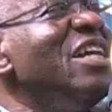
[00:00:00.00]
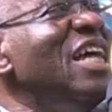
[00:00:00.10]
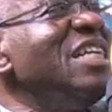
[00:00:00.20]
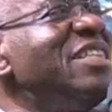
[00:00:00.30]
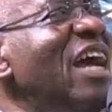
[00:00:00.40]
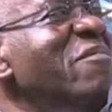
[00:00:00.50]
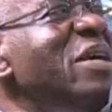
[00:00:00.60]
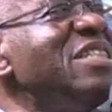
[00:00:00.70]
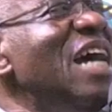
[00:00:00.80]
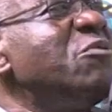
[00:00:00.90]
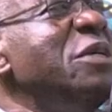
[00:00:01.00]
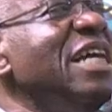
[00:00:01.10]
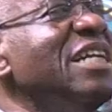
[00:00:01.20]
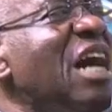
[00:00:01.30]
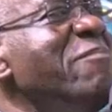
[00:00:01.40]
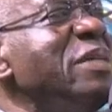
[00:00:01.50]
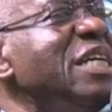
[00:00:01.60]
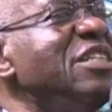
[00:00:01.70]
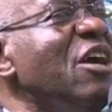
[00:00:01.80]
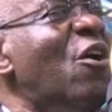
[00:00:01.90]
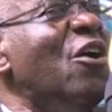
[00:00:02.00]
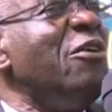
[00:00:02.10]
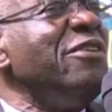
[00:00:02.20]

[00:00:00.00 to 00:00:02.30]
The same is that which encompasses the whole